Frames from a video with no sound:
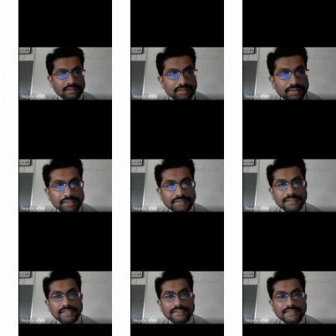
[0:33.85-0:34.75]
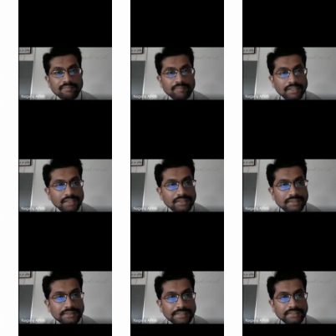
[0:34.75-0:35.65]
Here is an example.
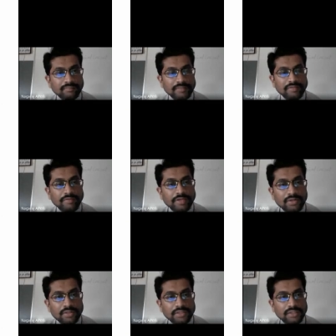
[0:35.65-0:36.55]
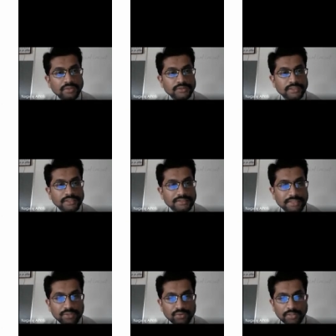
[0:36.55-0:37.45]
Determine V naught using
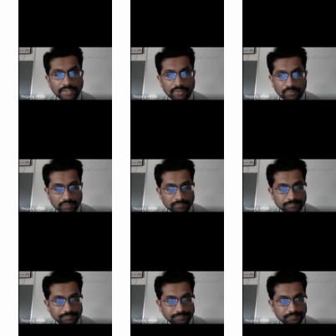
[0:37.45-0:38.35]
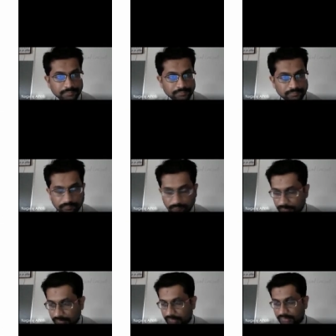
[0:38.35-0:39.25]
silicon diode.
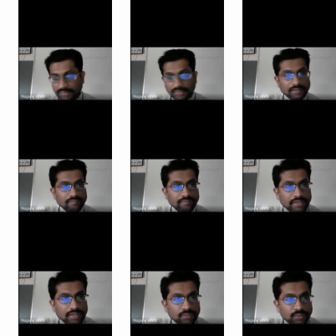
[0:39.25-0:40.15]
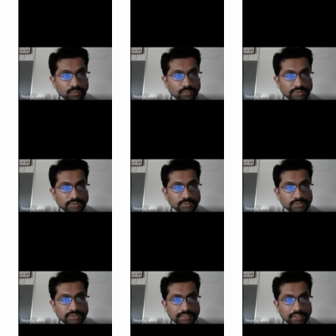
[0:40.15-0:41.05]
Right. We have to
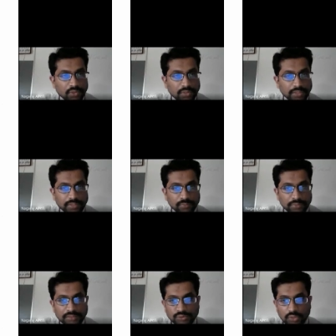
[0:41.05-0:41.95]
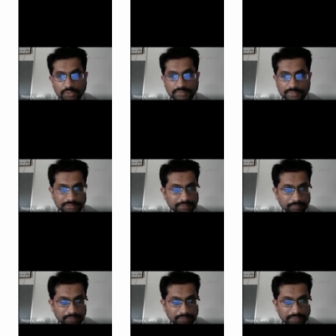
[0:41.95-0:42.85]
use silicon diode and solve this
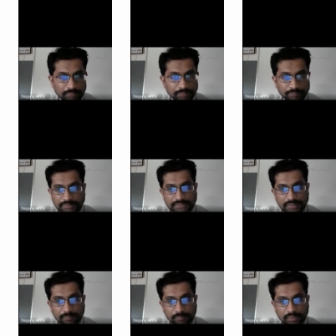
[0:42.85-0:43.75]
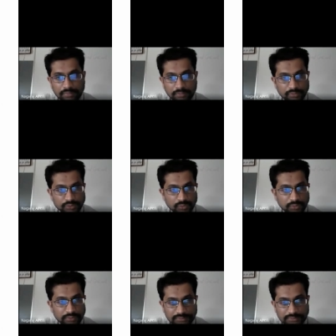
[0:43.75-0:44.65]
example. In the previous example that we saw,
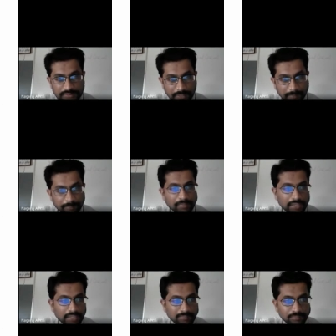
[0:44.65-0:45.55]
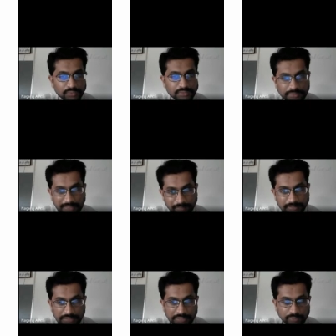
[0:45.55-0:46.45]
it is the same input, same
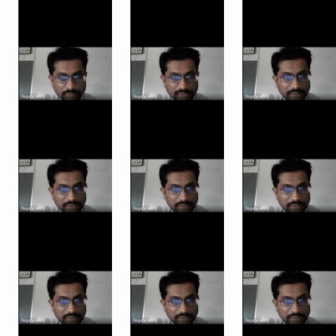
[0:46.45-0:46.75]
circuit,